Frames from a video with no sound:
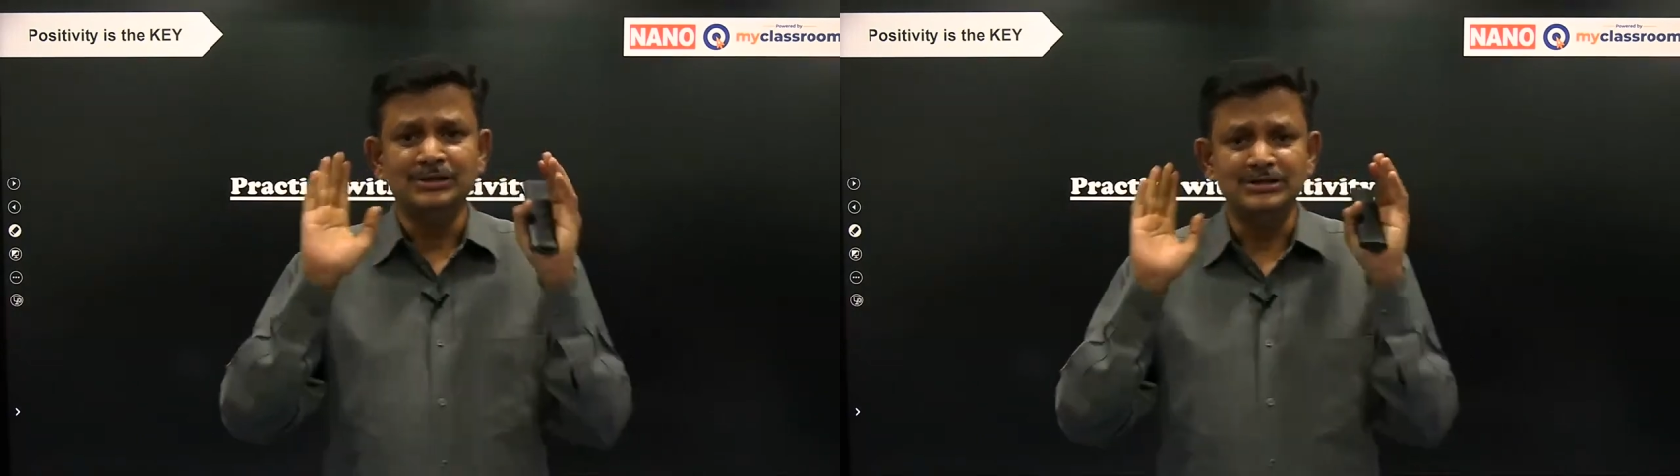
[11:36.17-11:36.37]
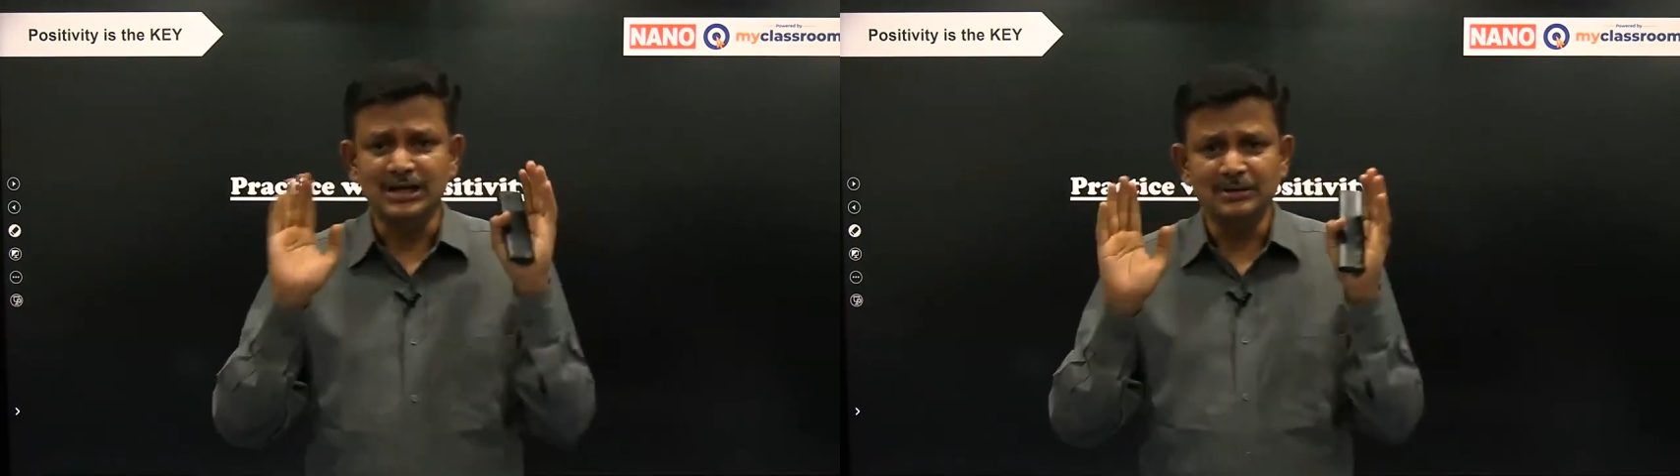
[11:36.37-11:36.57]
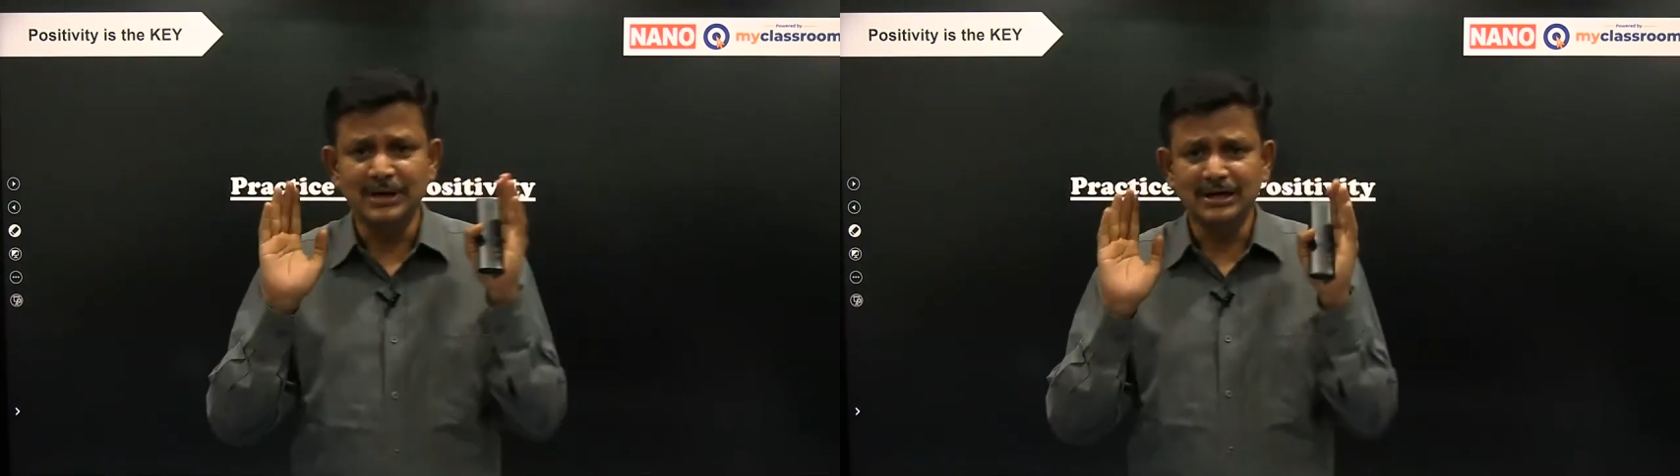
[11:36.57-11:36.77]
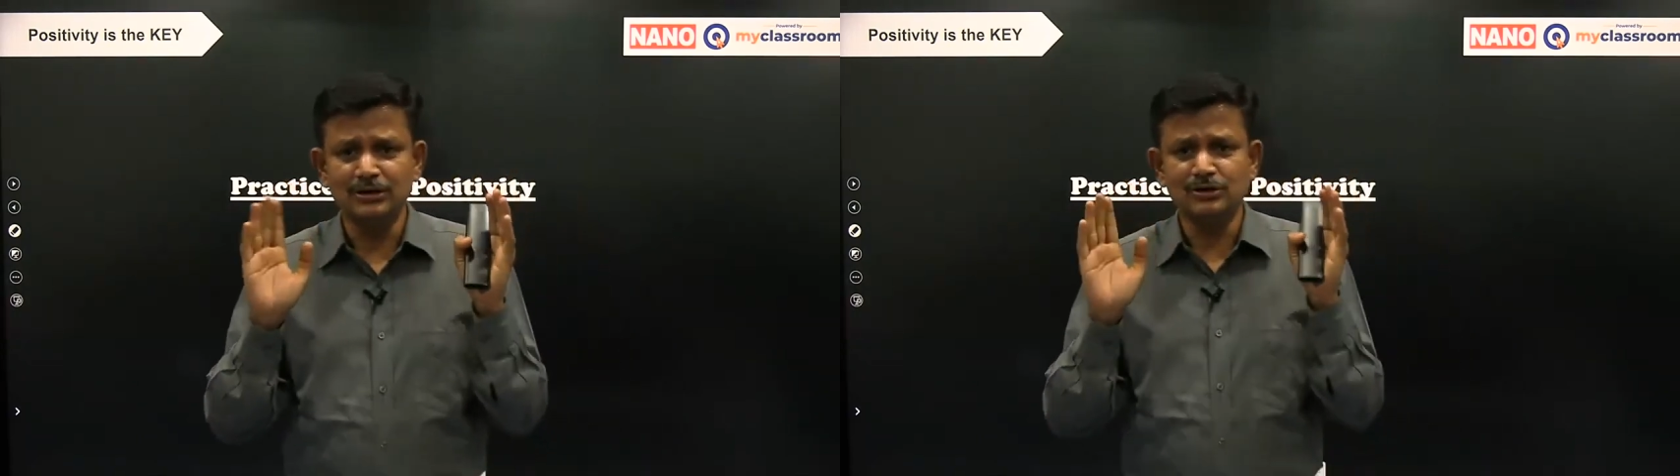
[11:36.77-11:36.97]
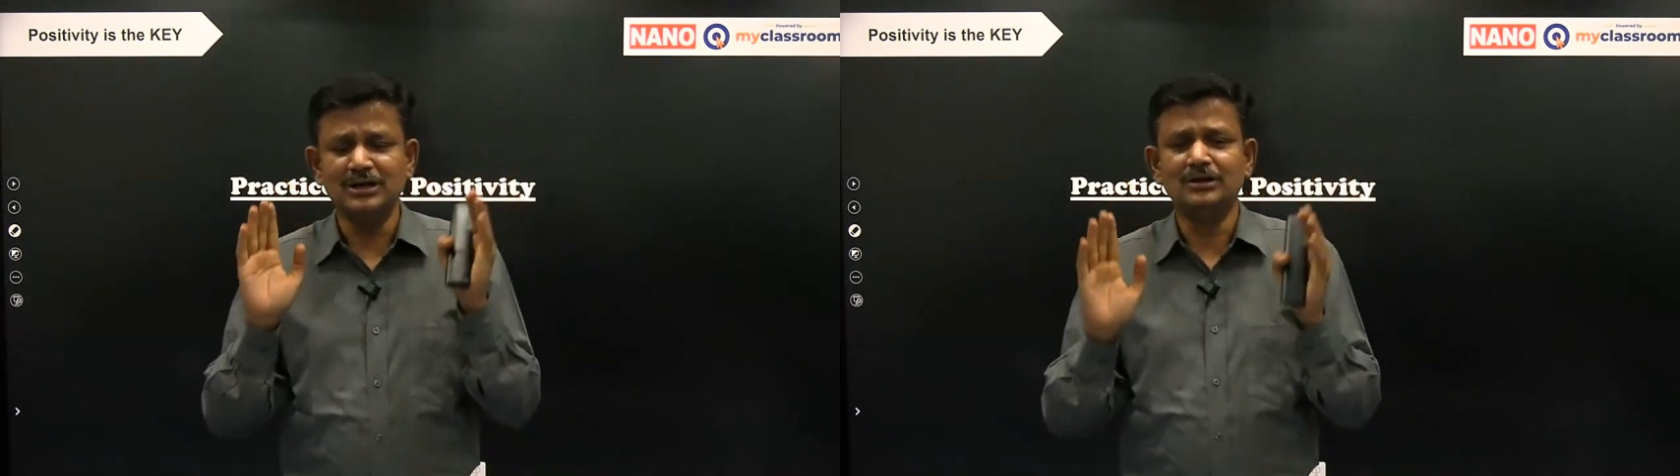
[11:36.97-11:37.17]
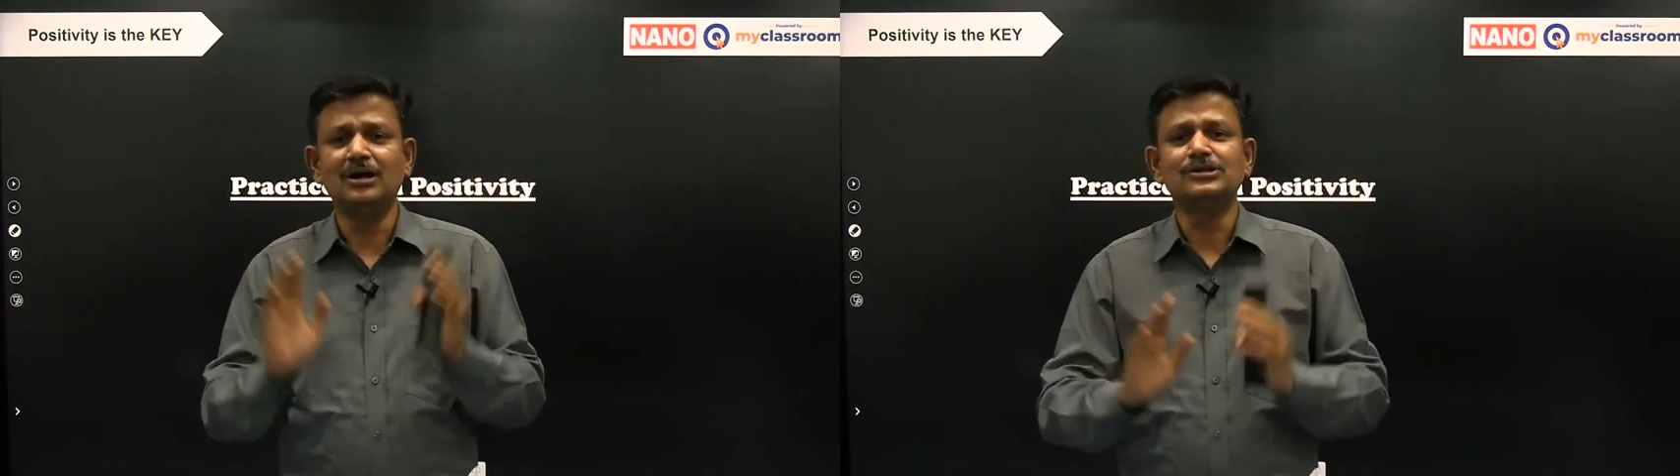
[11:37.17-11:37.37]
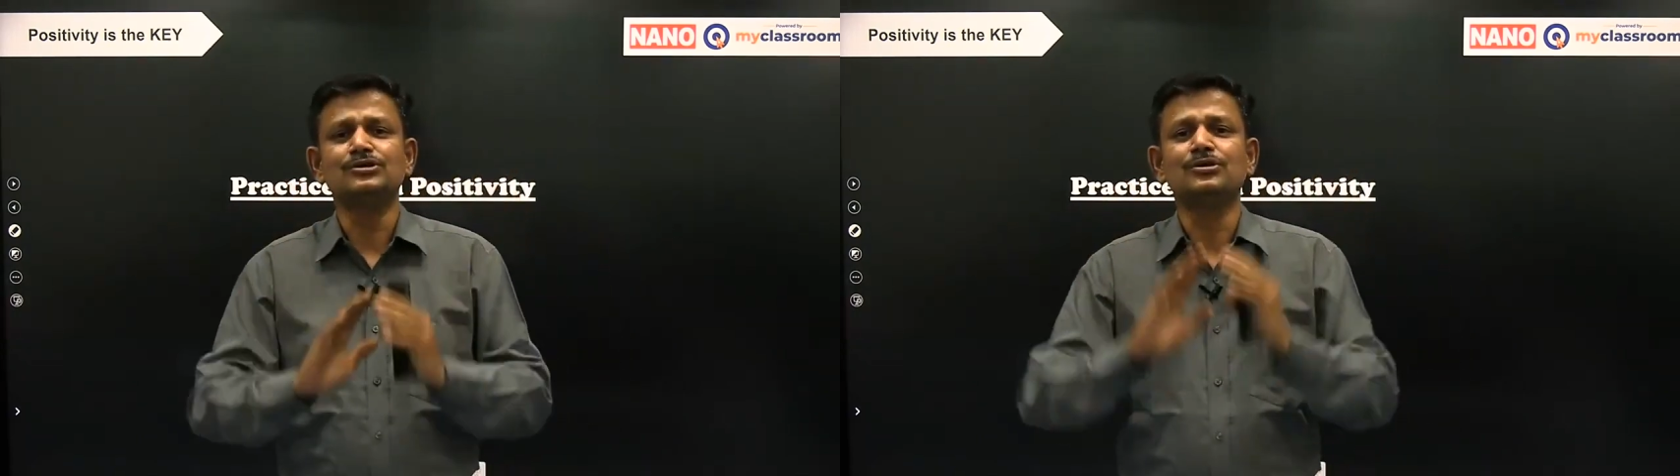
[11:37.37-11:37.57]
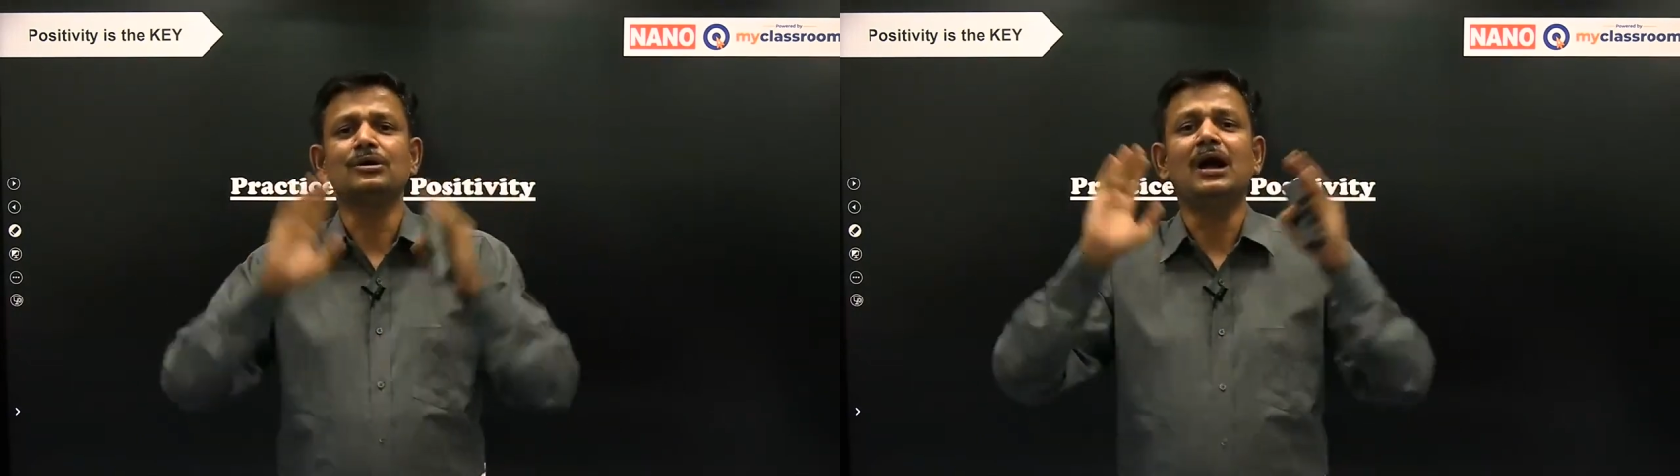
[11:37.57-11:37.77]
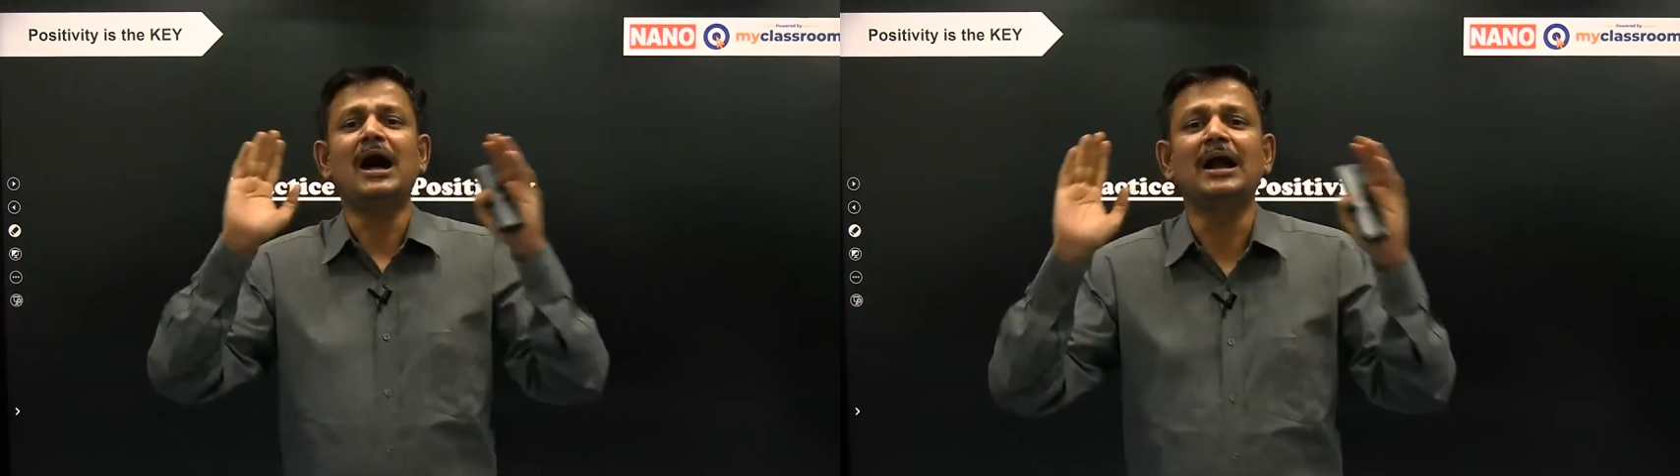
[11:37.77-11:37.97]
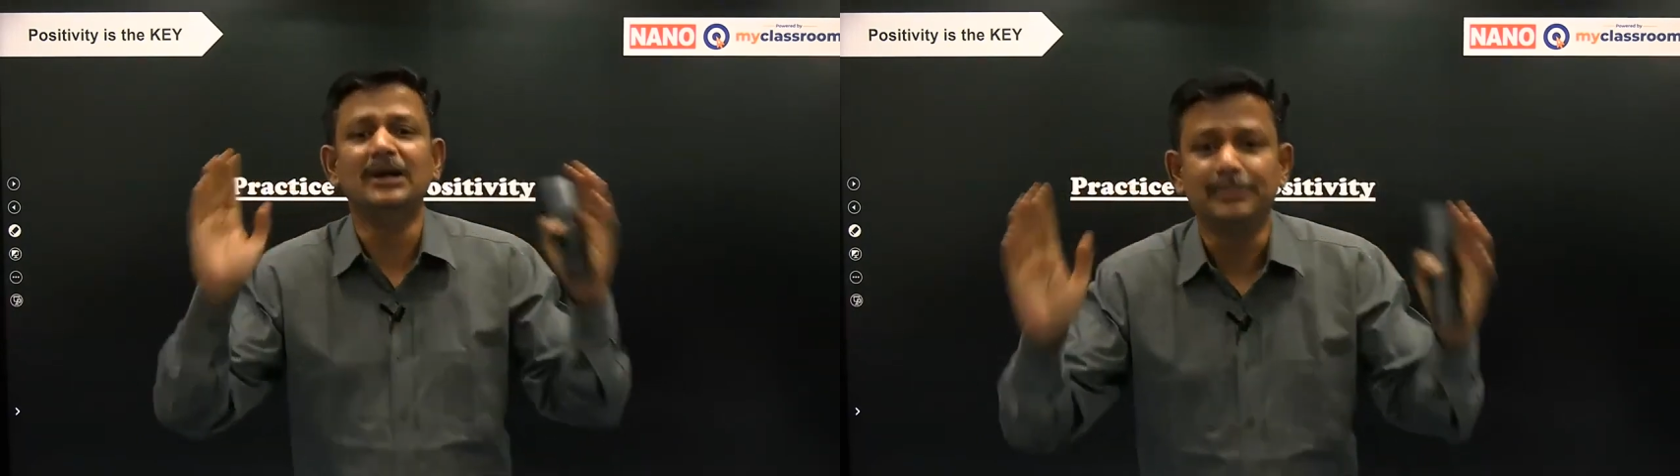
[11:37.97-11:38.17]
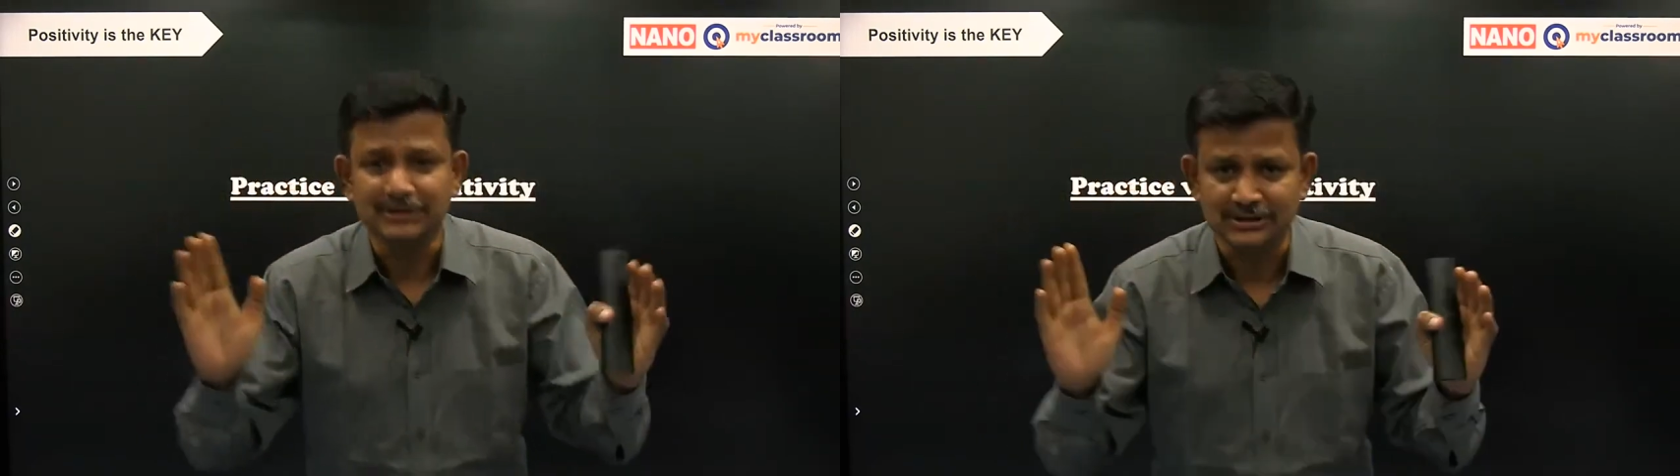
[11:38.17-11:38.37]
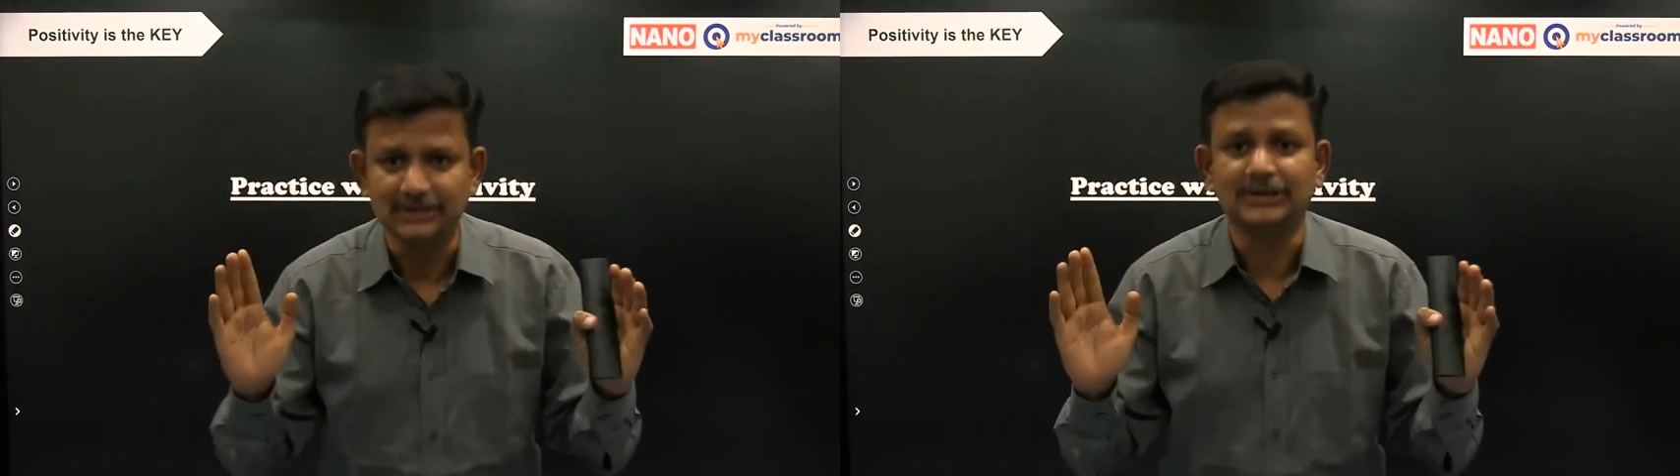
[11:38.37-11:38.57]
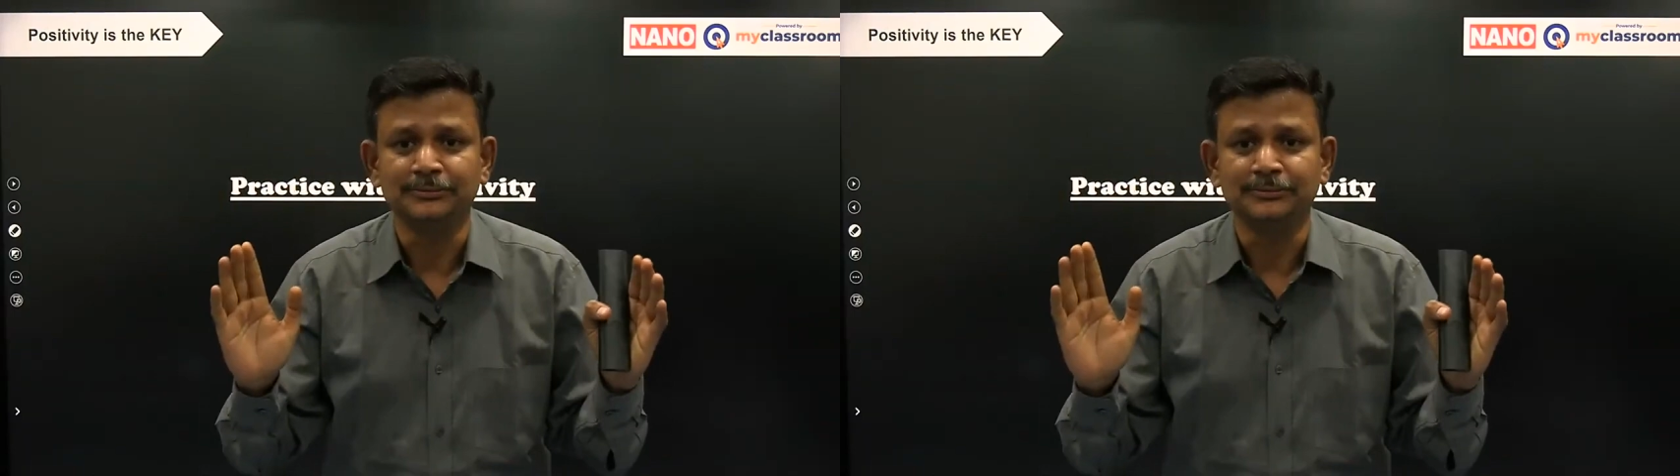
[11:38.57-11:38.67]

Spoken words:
JEE Main, you need not score 100%.